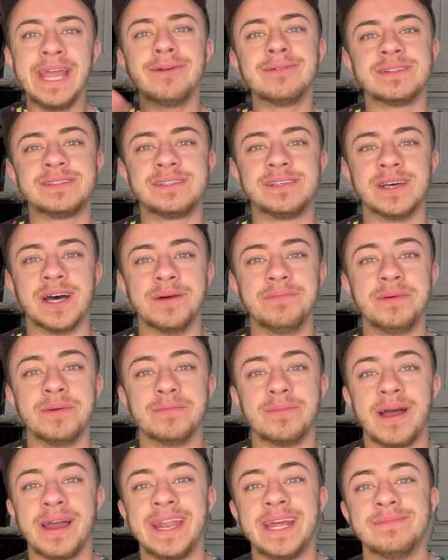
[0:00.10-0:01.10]
what's up?
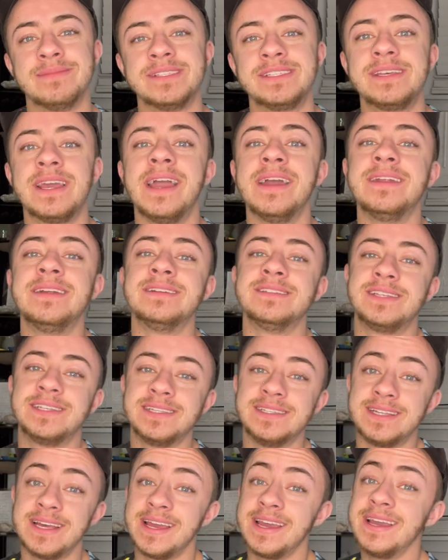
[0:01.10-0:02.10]
My name is Cade and
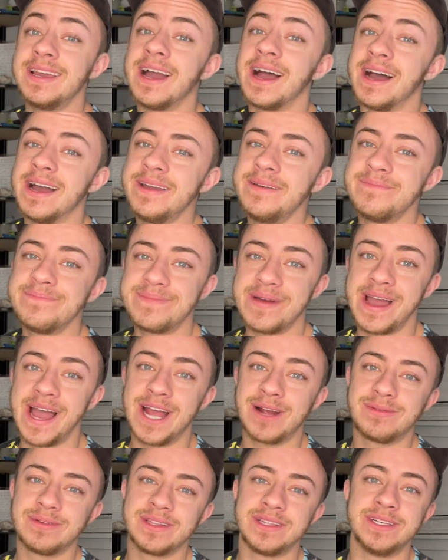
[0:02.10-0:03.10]
today I am
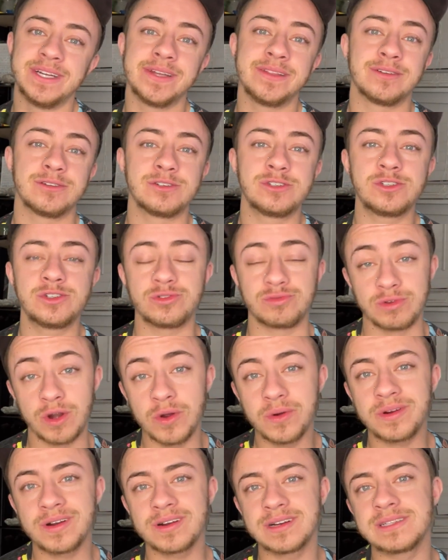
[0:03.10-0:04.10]
back with another
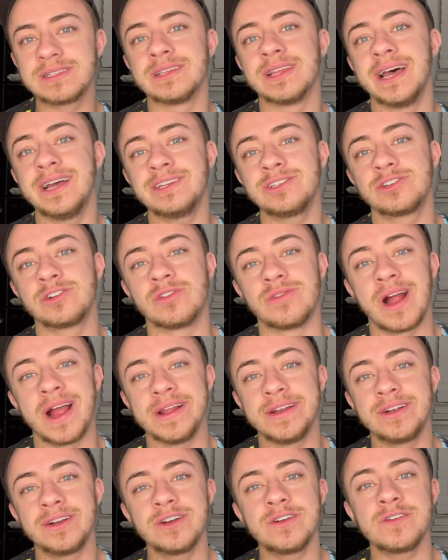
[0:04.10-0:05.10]
stroker slash
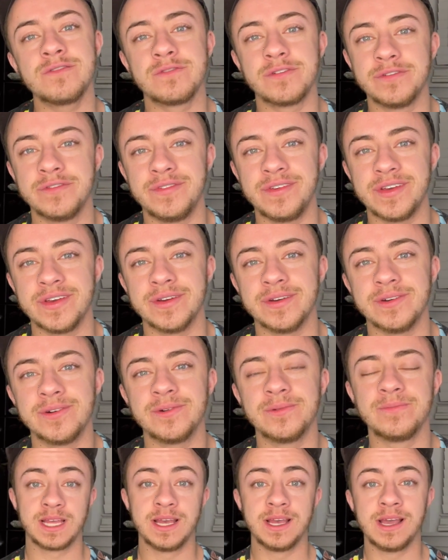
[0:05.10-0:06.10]
grinder review.
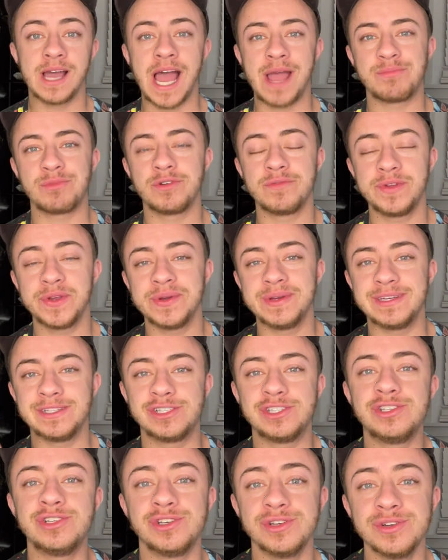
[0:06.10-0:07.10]
I'm
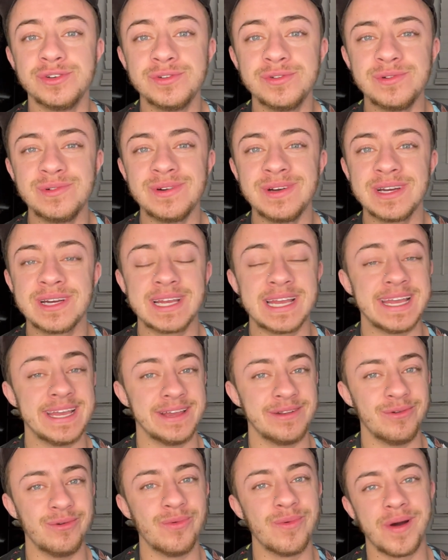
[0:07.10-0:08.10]
reviewing two
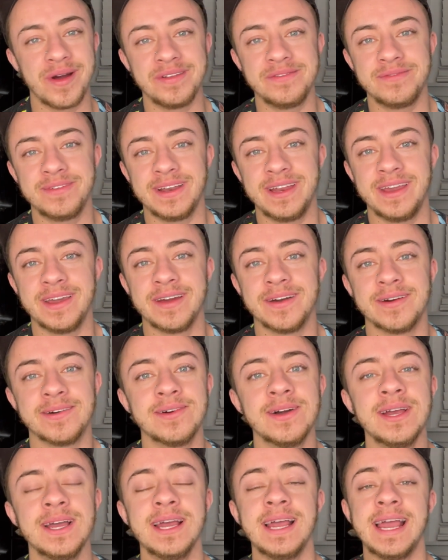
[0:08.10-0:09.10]
in one
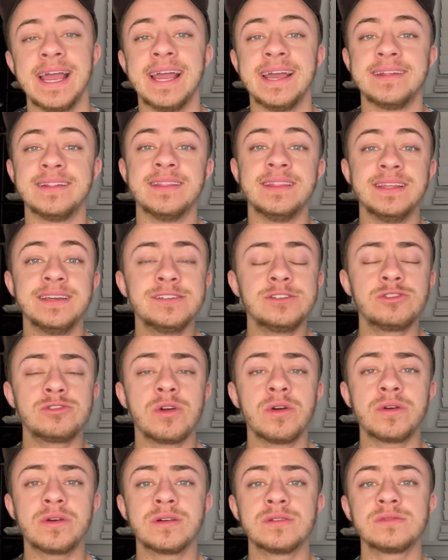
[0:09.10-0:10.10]
video, and these
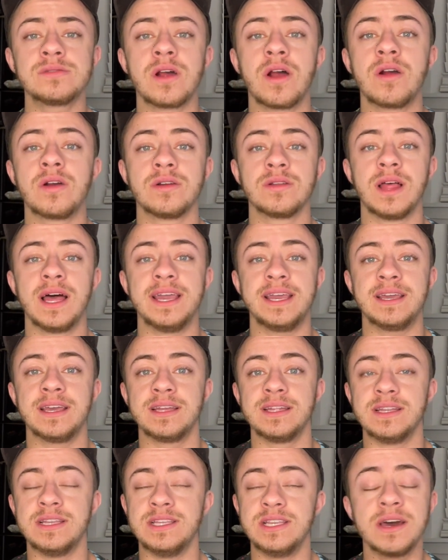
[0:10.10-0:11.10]
strokers are like
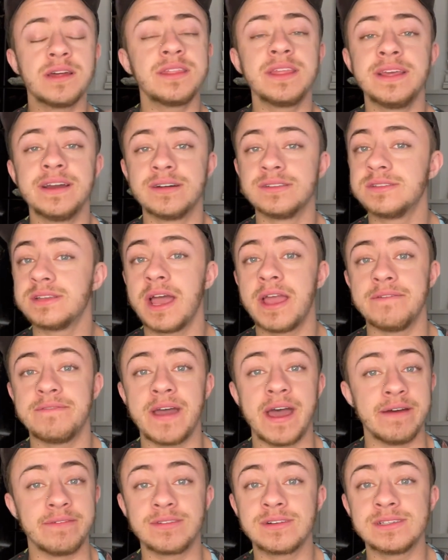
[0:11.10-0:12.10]
nothing else I've
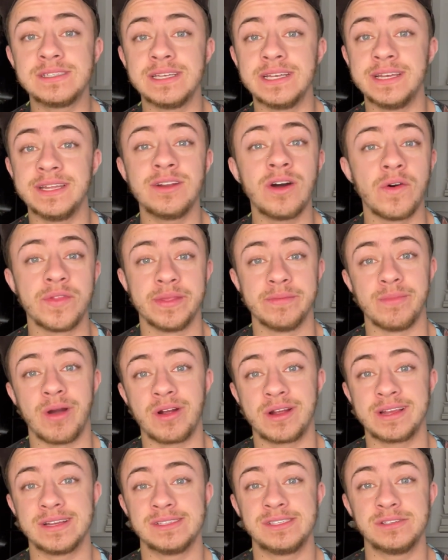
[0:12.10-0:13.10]
ever seen on the
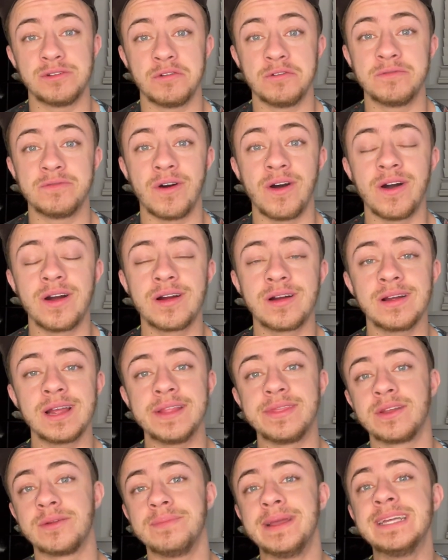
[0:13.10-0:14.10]
market so far,
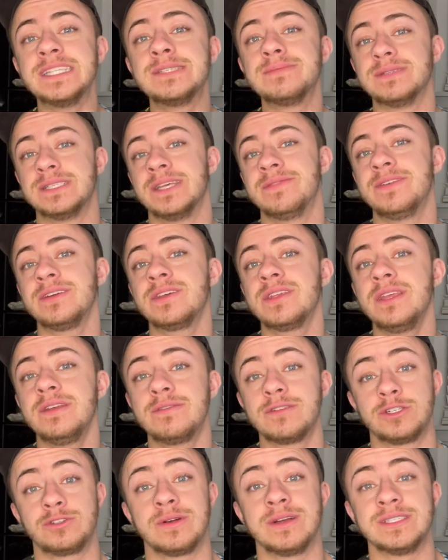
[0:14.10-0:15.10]
and they're made specifically
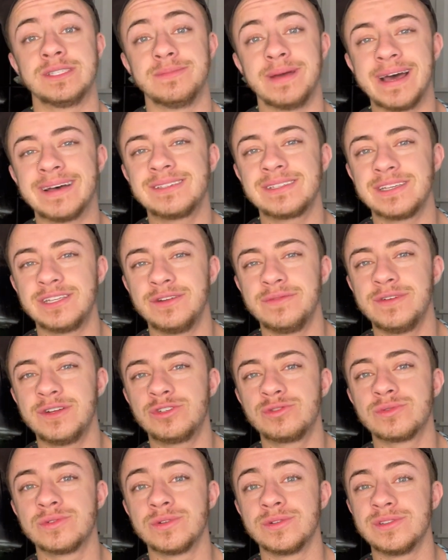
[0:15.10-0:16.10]
for trans-masc
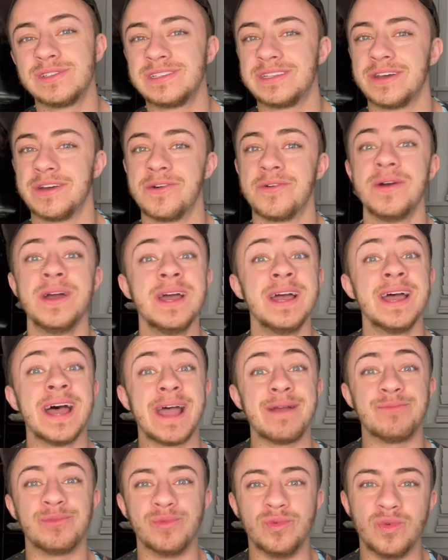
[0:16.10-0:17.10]
individuals, so
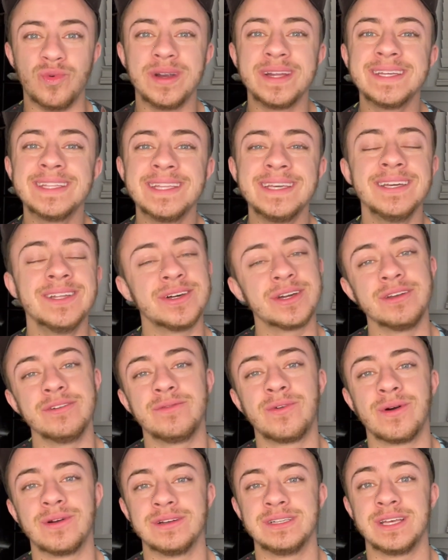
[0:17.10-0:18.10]
I'm really looking
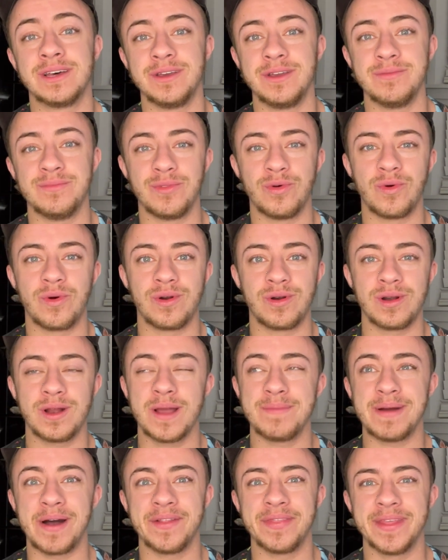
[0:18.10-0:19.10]
forward to tell you more
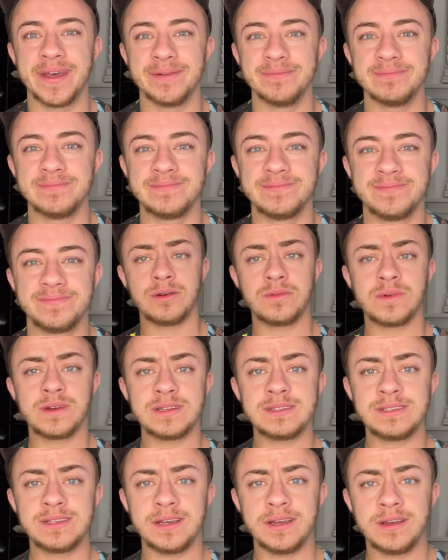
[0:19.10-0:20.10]
about them. I want
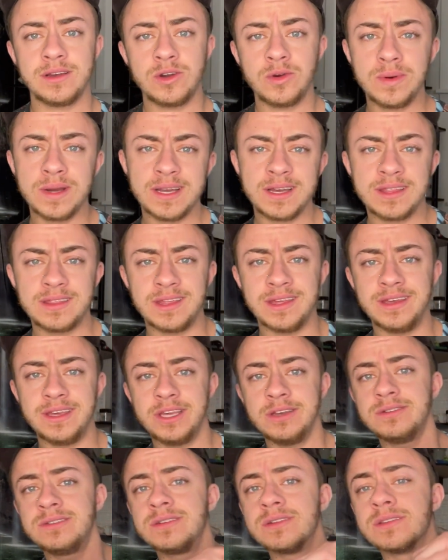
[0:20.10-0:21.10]
to say a quick thank
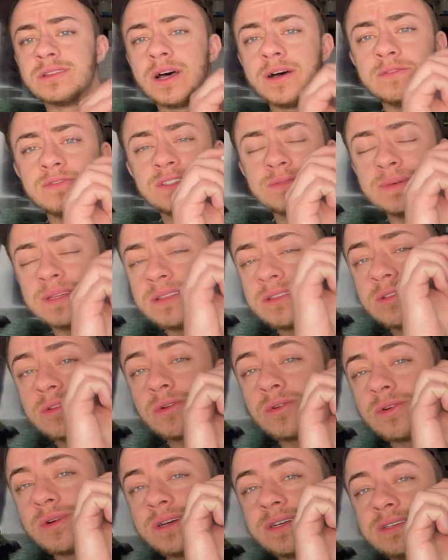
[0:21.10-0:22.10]
you to
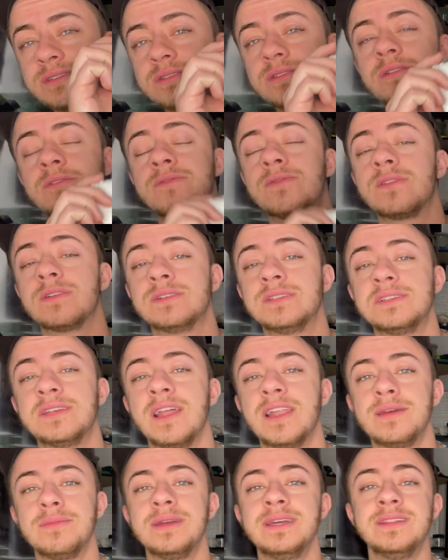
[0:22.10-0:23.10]
LoveSmithsToys for
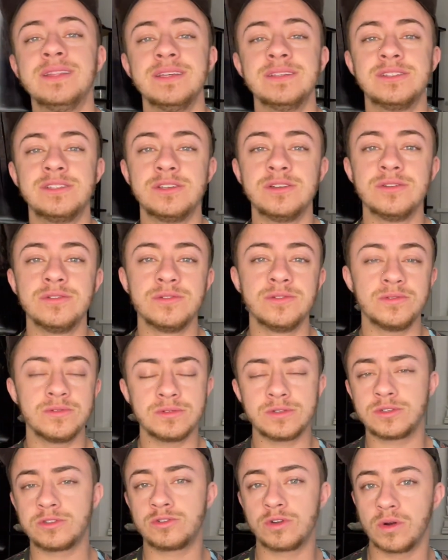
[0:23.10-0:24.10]
sending me these two
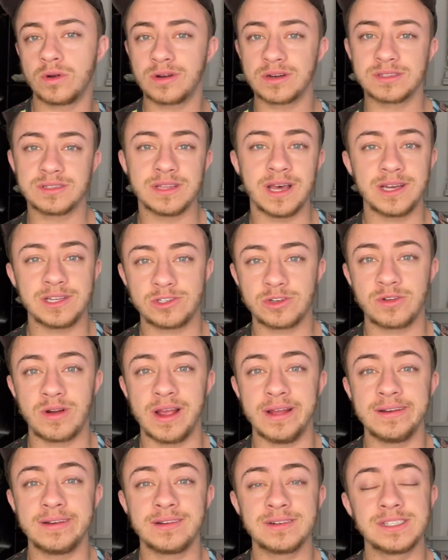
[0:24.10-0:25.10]
stroker slash
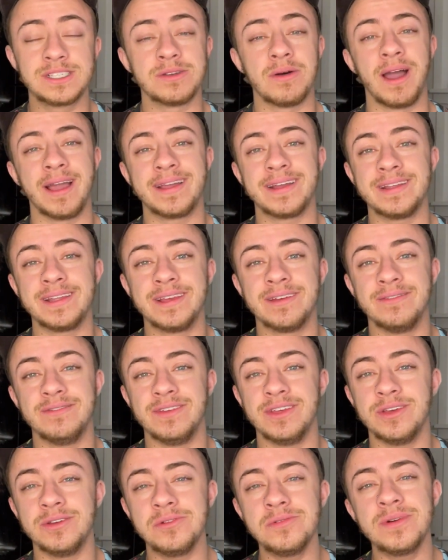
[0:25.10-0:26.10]
grinders so I could give
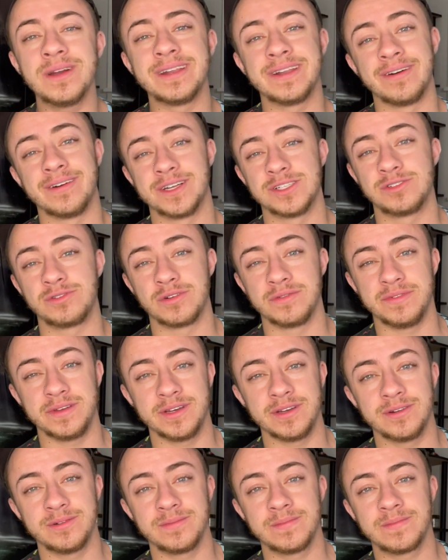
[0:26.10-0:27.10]
you an honest
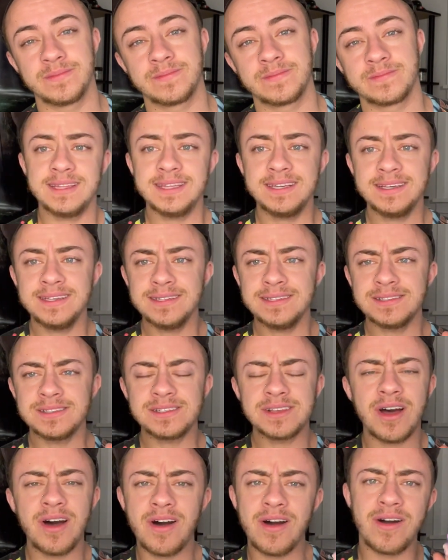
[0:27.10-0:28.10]
review. These
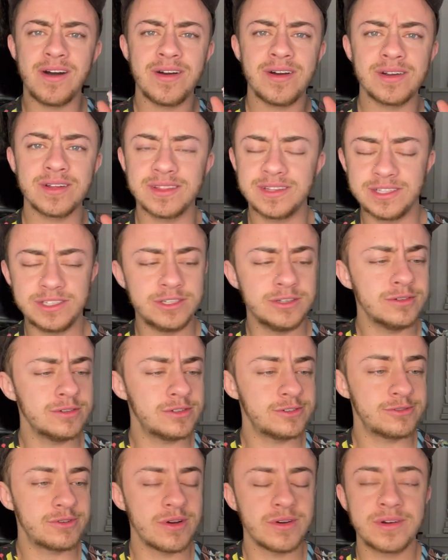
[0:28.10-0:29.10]
are the two
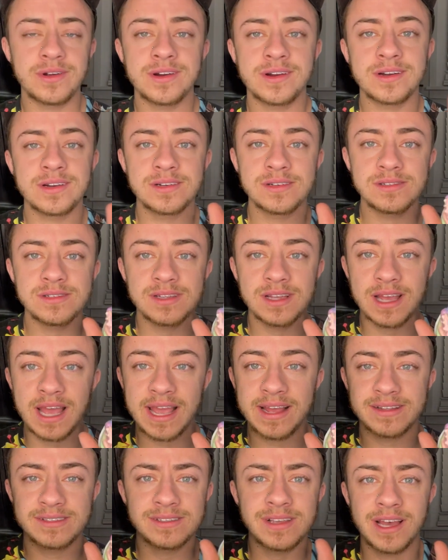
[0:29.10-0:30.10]
strokers
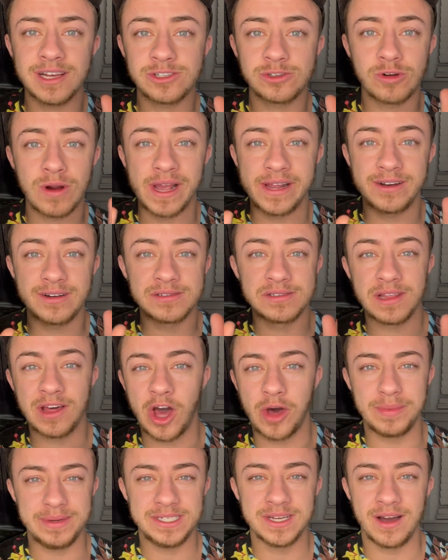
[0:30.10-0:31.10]
and slash grinders that
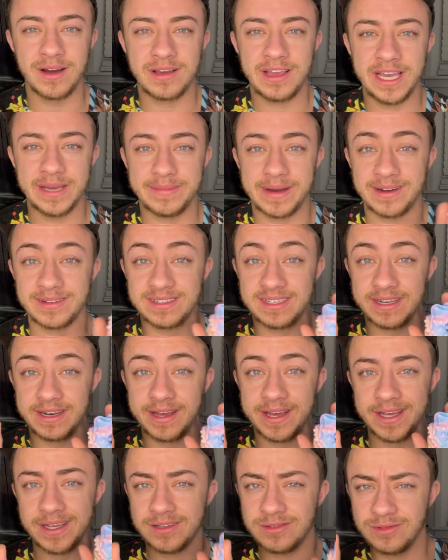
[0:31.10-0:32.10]
I'll be talking about
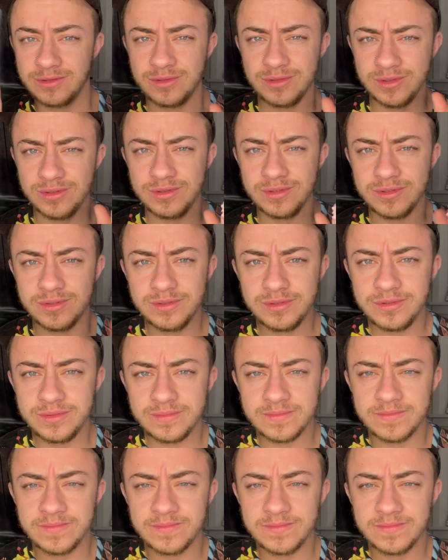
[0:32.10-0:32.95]
today. Ooh.